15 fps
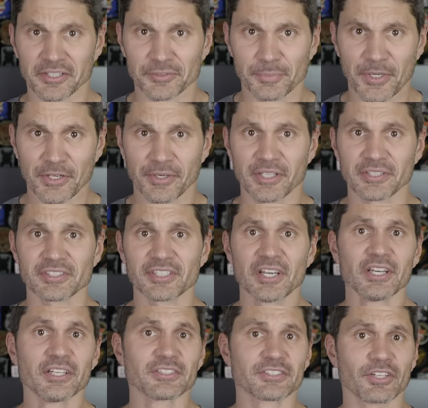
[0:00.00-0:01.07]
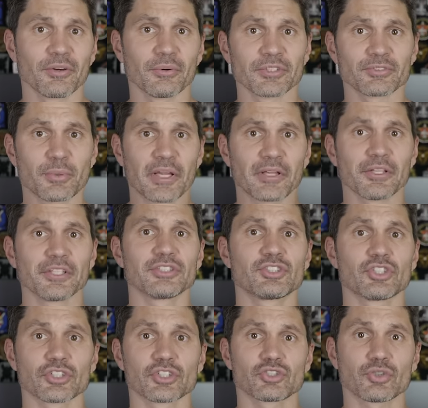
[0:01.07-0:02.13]
experience. So Israelis
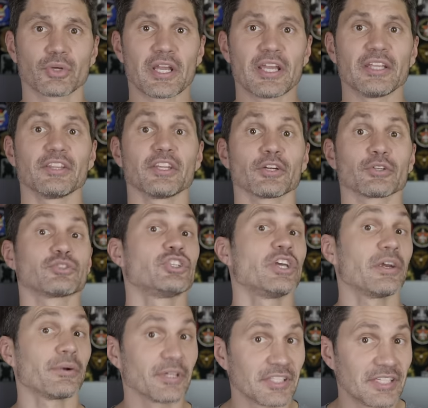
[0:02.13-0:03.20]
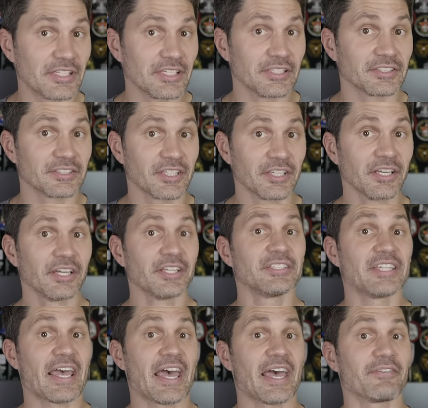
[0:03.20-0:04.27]
just train their Cherokees
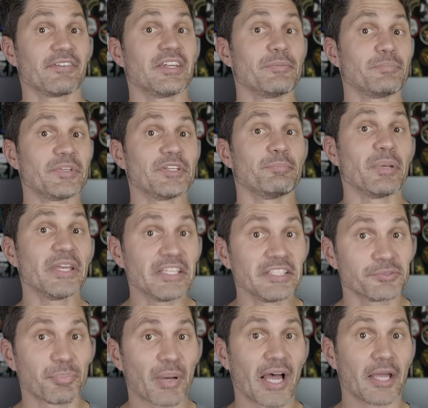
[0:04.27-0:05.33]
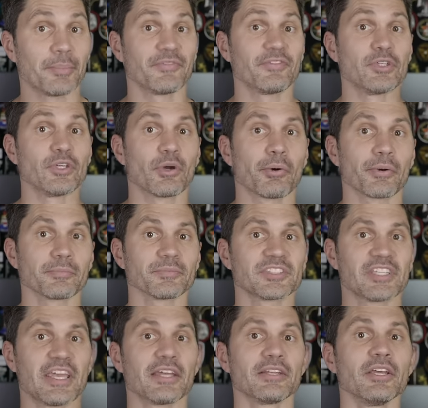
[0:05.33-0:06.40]
to have an empty peace pipe, if you know what I'm
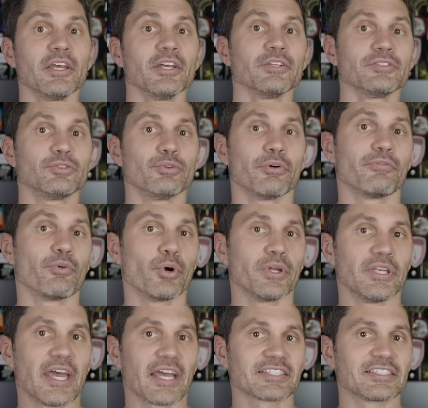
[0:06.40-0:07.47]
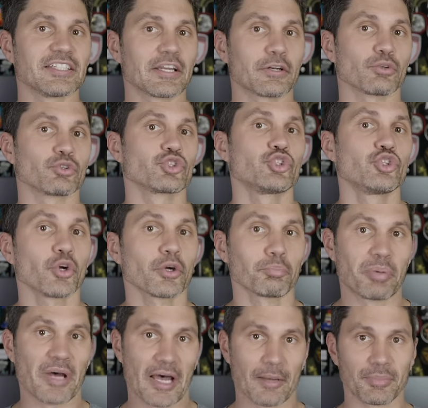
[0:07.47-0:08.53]
saying, to avoid an accidental shook
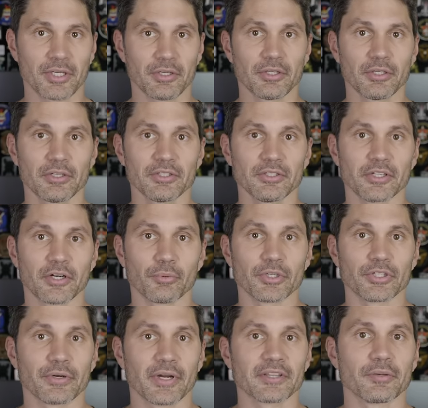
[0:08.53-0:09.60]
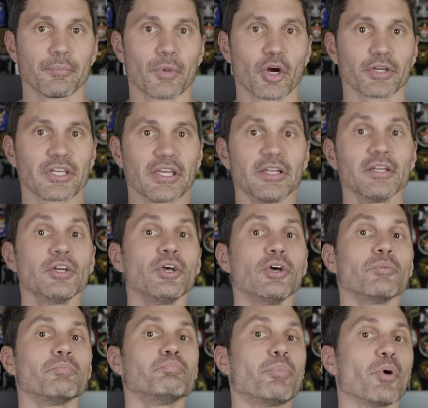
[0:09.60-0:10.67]
pop, you know, when you're at the market.
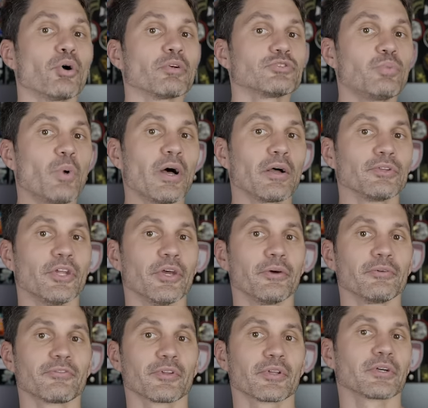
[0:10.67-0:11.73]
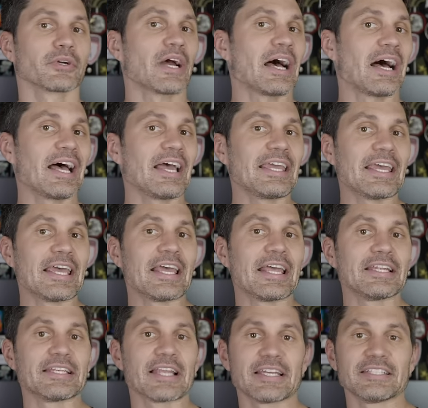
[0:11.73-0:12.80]
B U L's well known for their
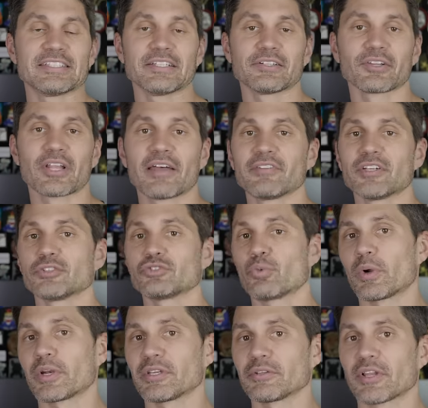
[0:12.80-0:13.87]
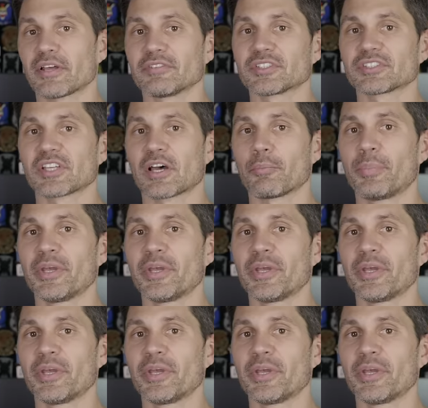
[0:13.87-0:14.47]
high-end nineteen eleven and twenty eleven style